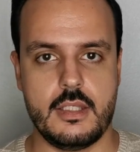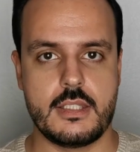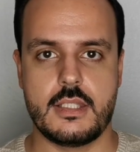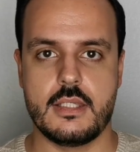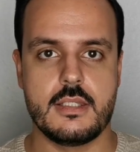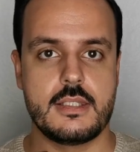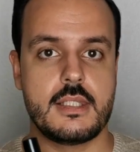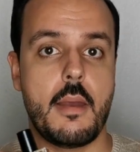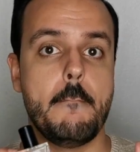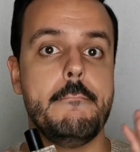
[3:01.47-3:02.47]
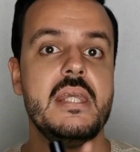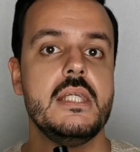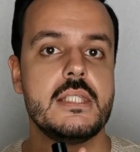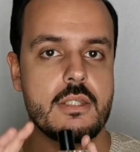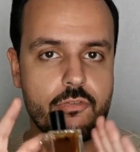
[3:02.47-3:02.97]
this is a
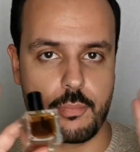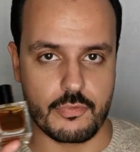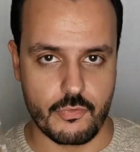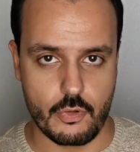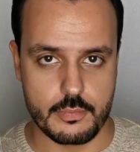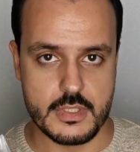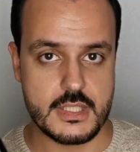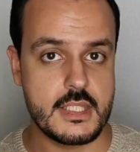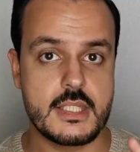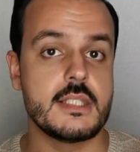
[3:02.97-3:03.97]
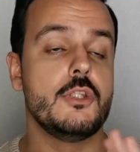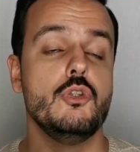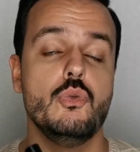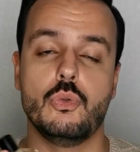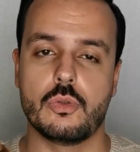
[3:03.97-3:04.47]
beast of a performance. This is
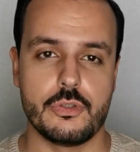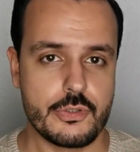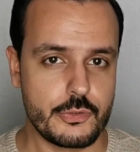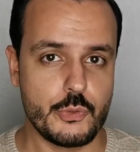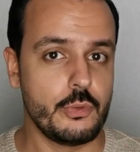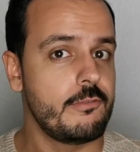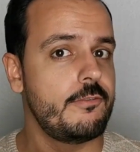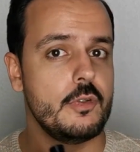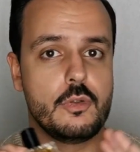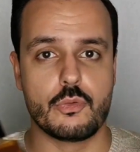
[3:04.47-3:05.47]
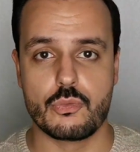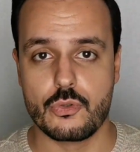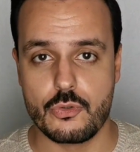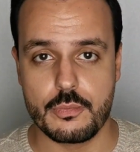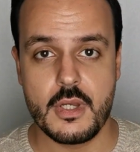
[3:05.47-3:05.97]
nuclear. You will fill a
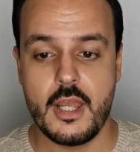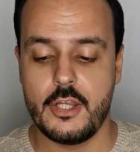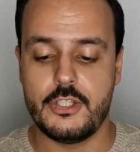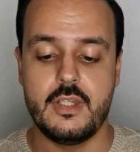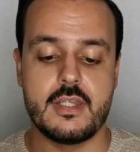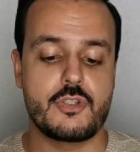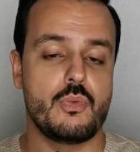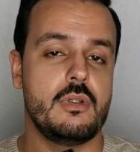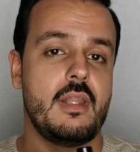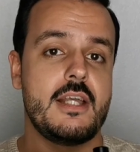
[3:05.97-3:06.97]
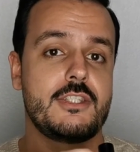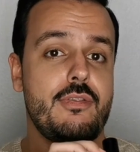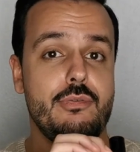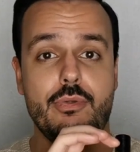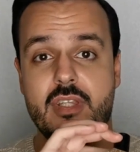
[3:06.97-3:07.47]
room. This will
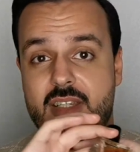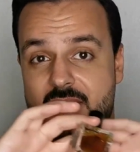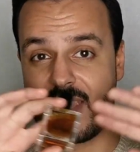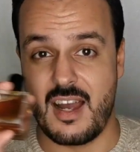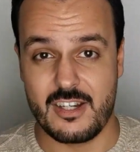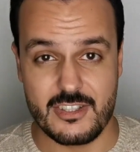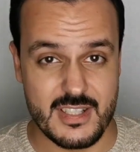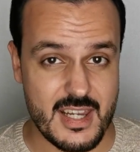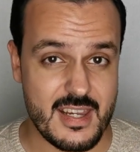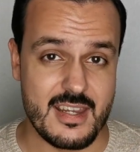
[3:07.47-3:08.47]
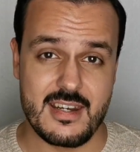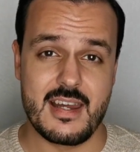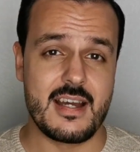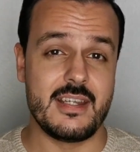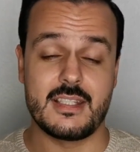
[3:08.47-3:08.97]
last through the entire day
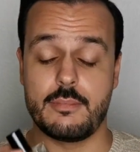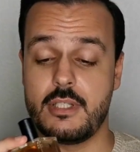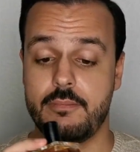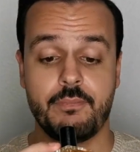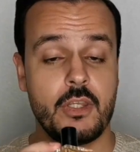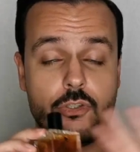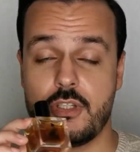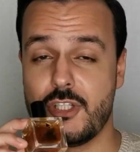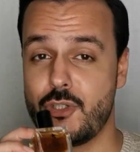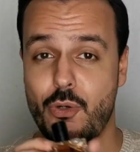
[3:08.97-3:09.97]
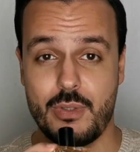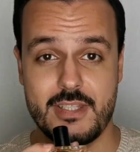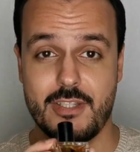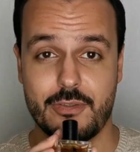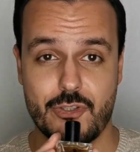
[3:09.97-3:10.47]
and night. I mean, you need to go
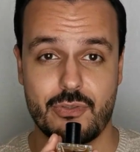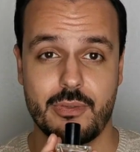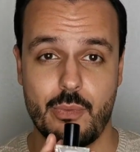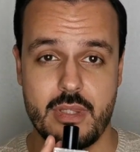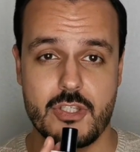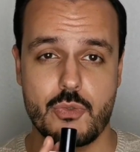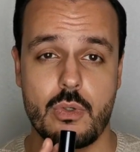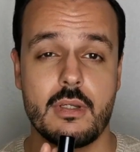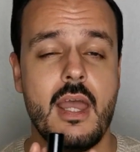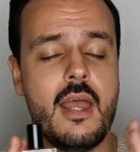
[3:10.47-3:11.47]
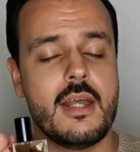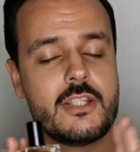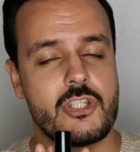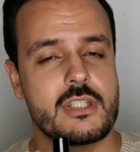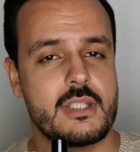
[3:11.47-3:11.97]
easy on the trick with this one.
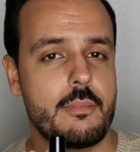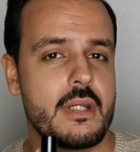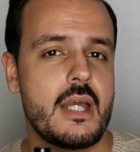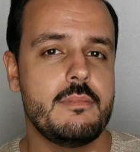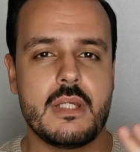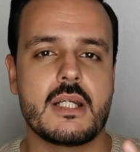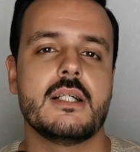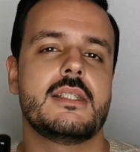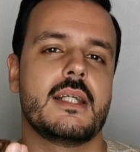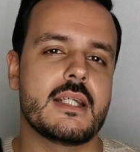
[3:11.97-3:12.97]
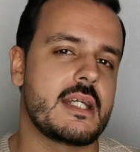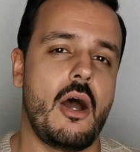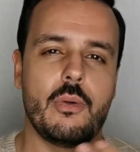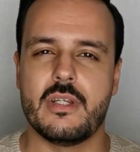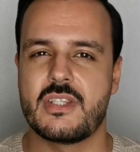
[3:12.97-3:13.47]
Just a number 9 because the
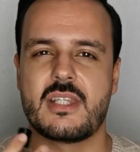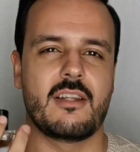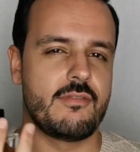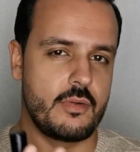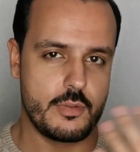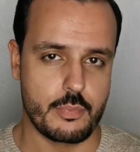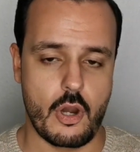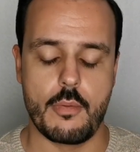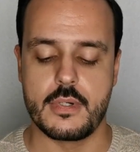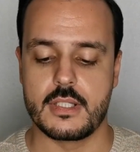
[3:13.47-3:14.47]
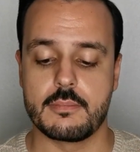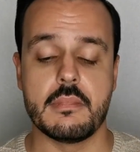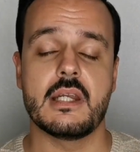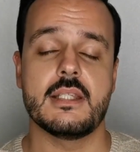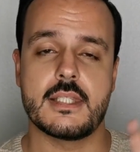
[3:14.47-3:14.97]
cacao here is not very
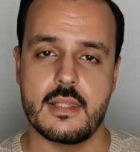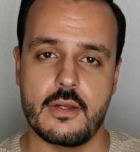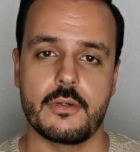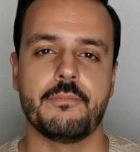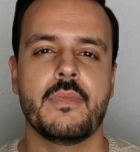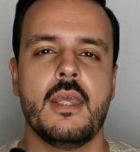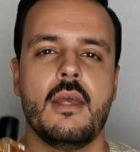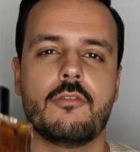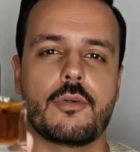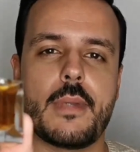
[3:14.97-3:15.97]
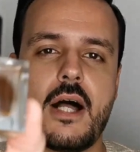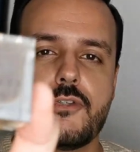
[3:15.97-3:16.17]
prominent, but it's there. From the